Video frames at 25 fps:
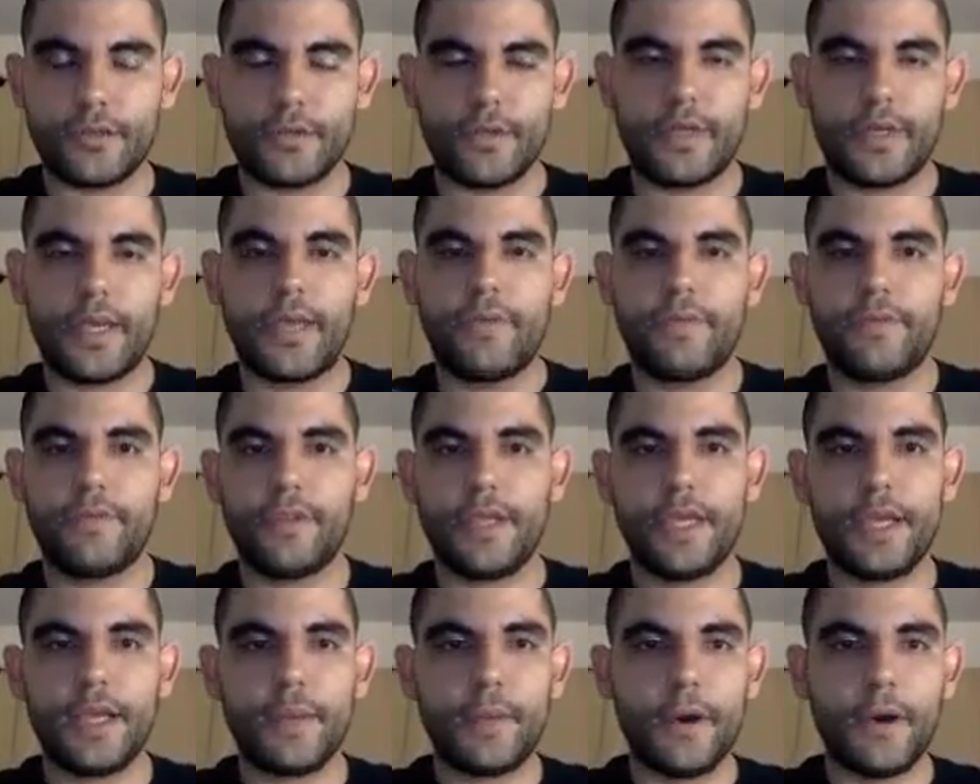Okay, if you
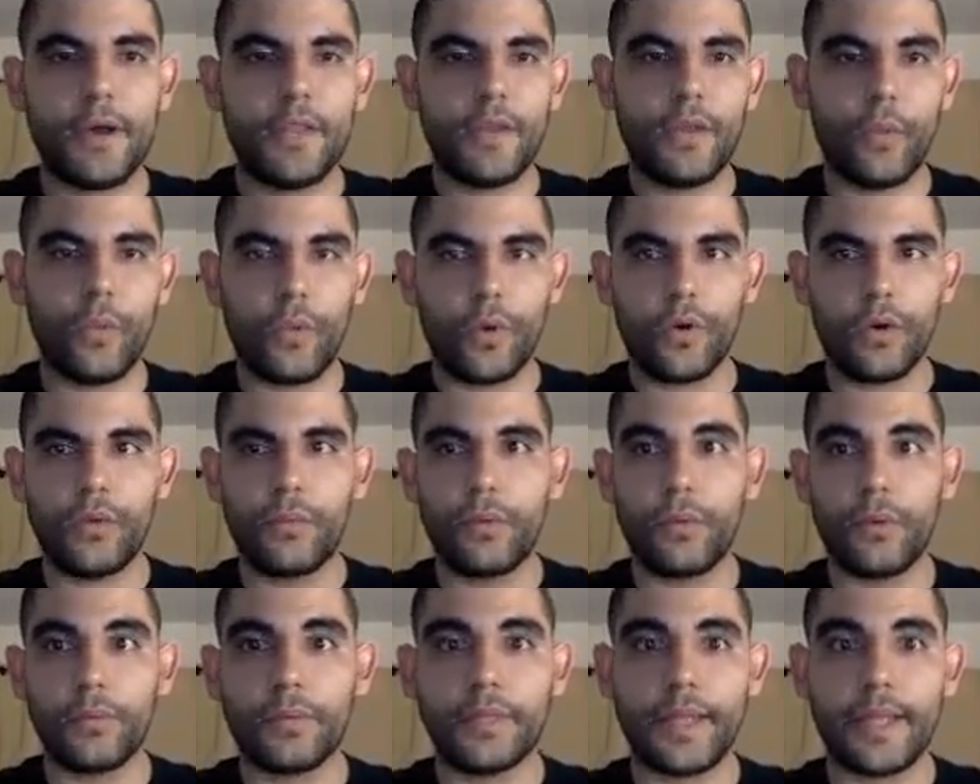think about the world
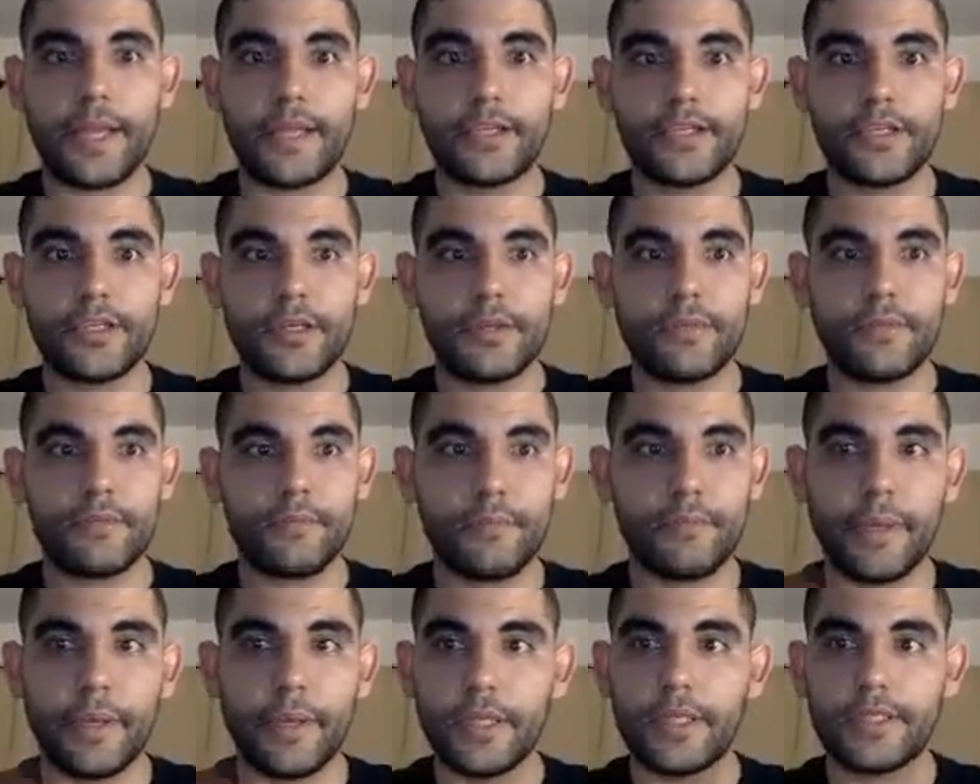population,
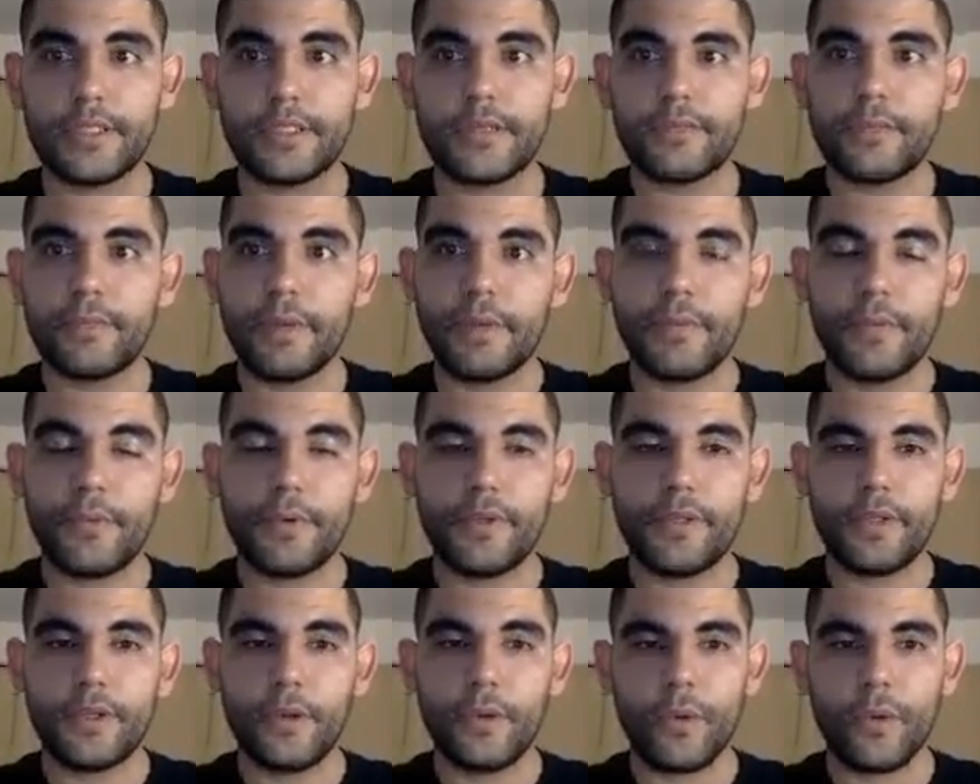billions of people
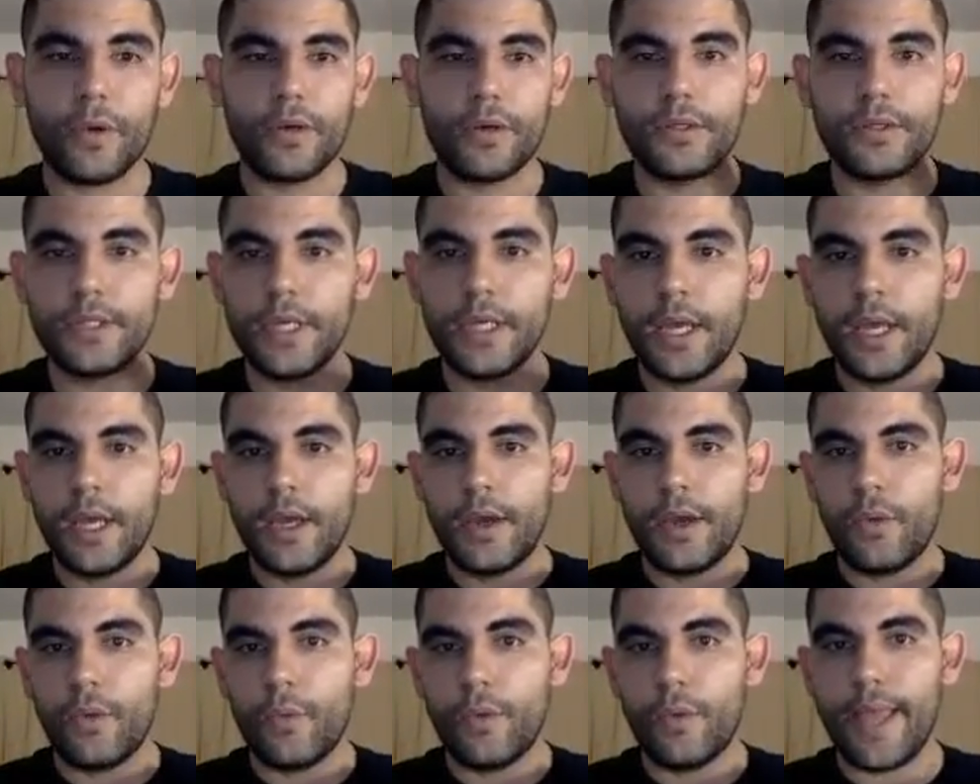in the world,
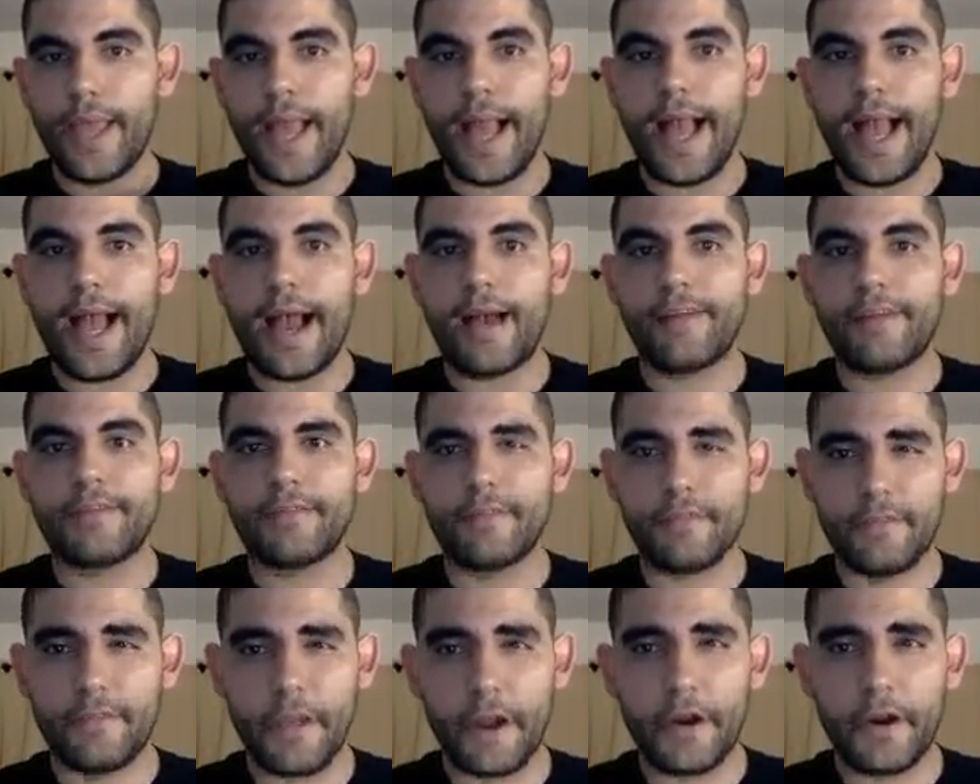we have
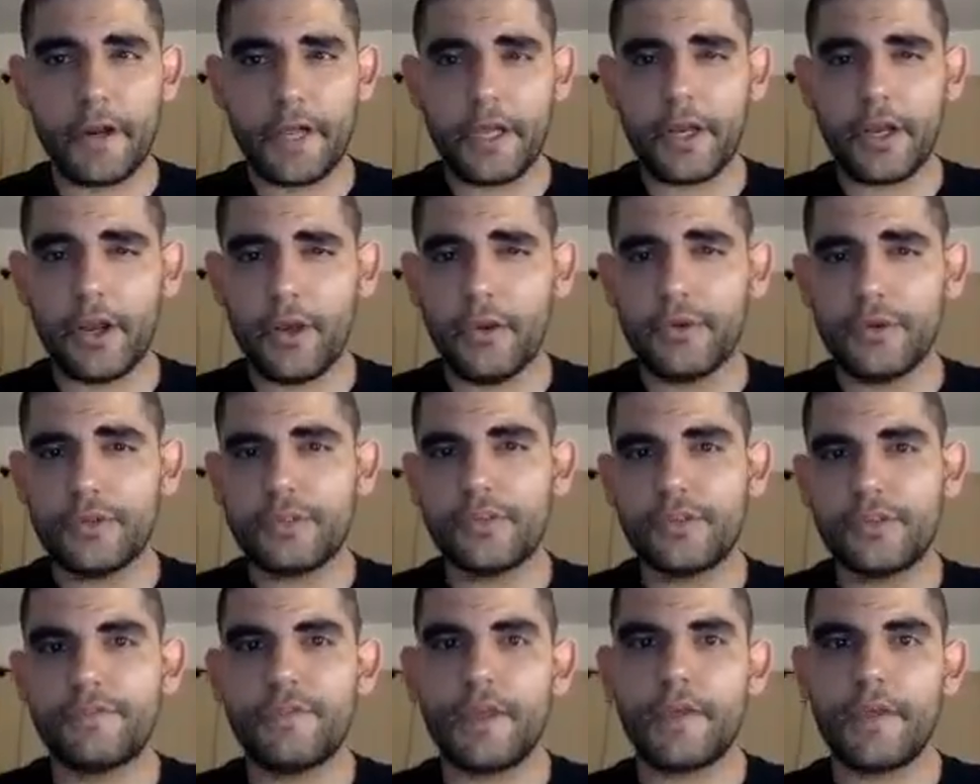very close
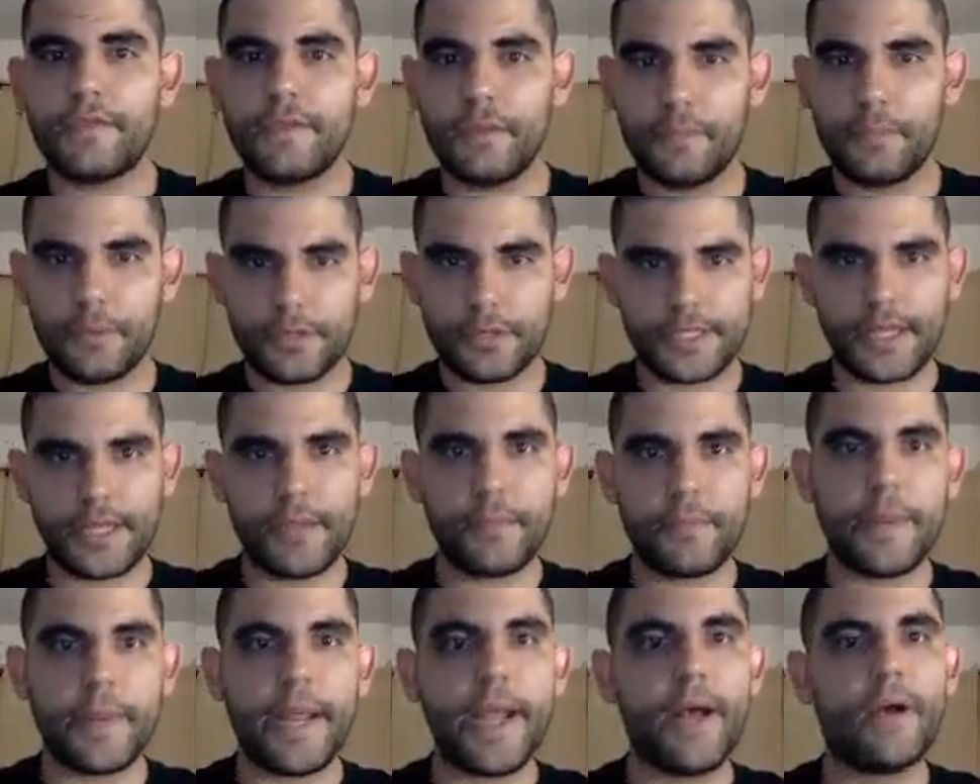to
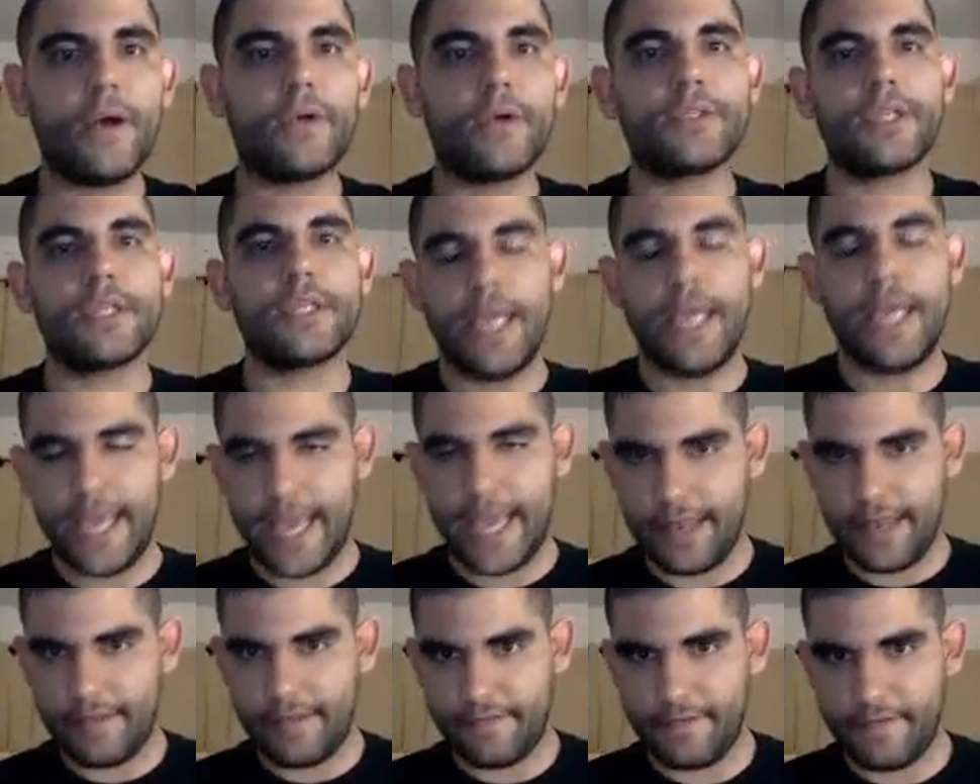50% males
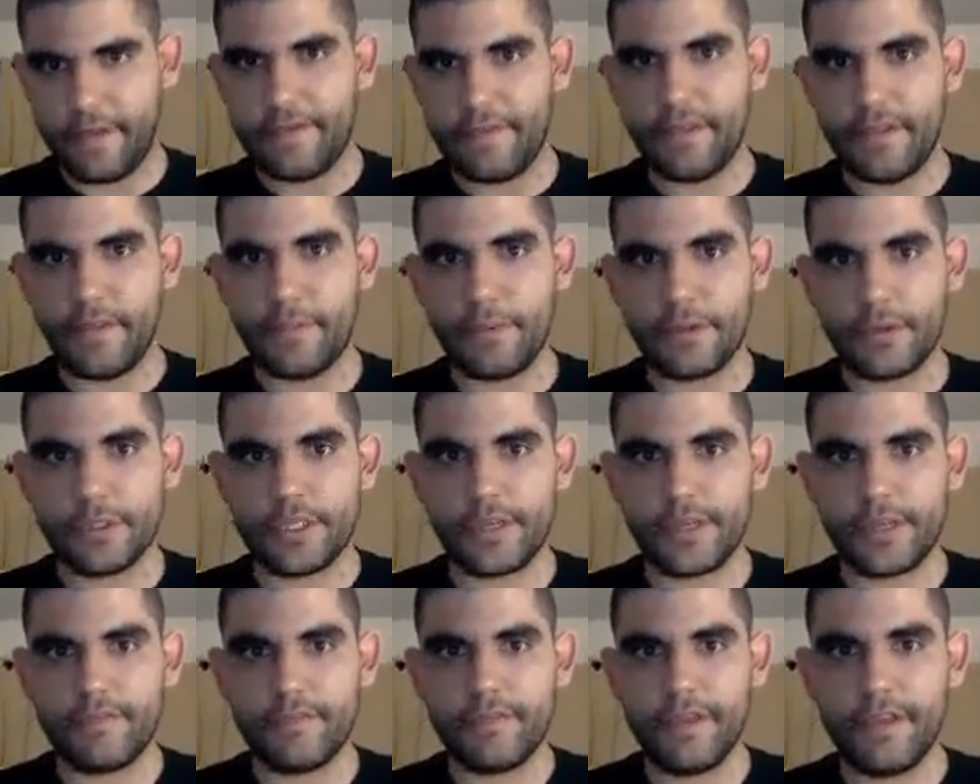and
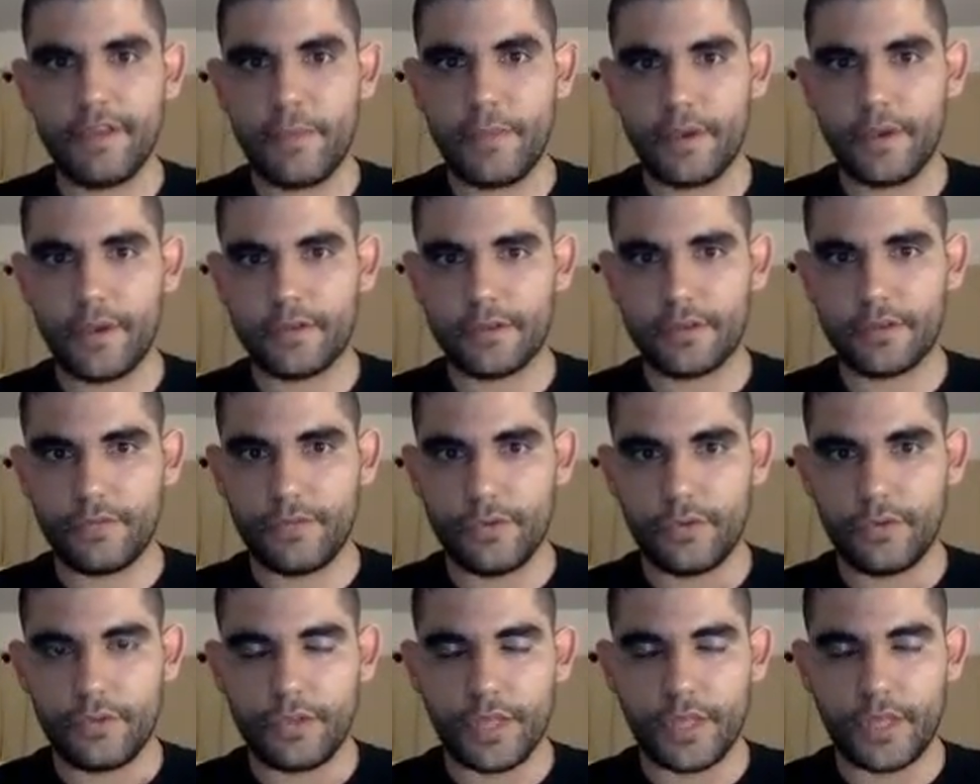50% females. If
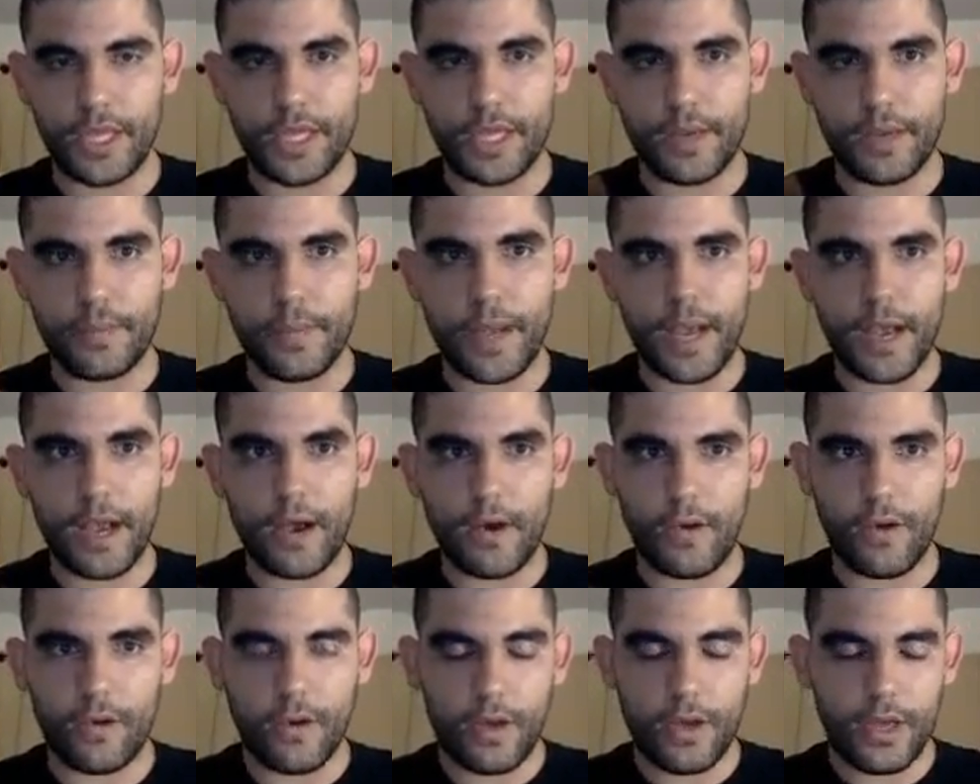you think
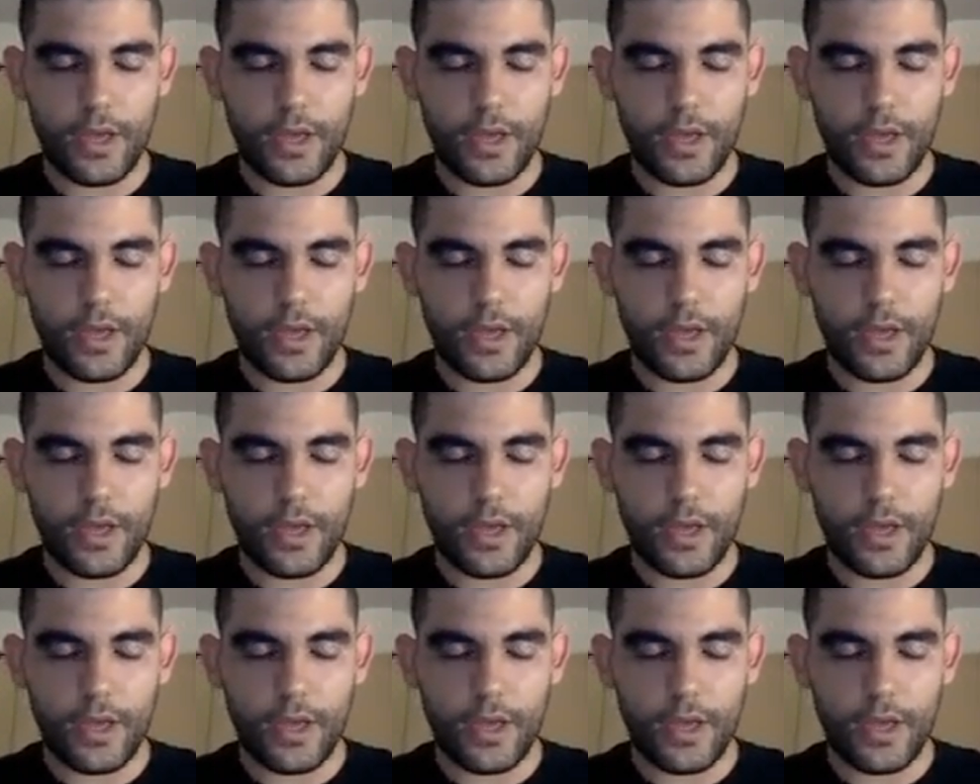about